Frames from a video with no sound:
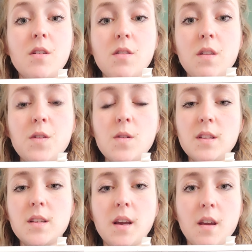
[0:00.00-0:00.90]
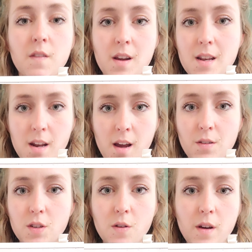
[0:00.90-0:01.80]
I'll give you a second right now
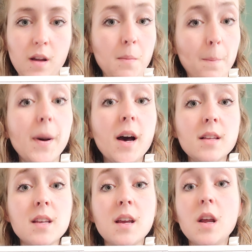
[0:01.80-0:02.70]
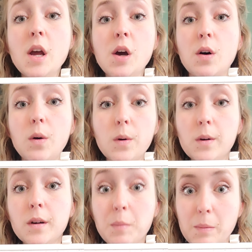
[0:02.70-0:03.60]
to go ahead and pause it,
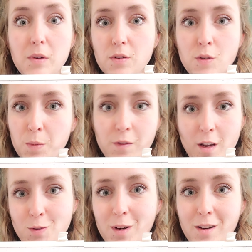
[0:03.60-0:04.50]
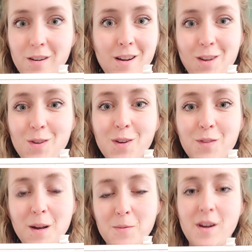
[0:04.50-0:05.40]
or maybe you're a super fast writer and you can
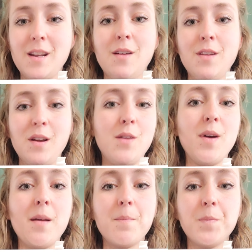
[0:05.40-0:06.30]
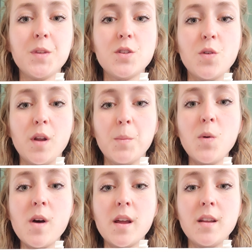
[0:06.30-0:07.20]
write them right down anyway. So number
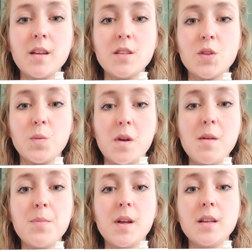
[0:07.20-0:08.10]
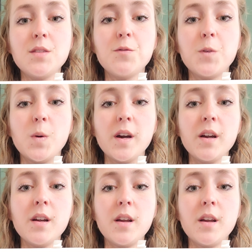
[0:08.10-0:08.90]
1 is 3 plus 4.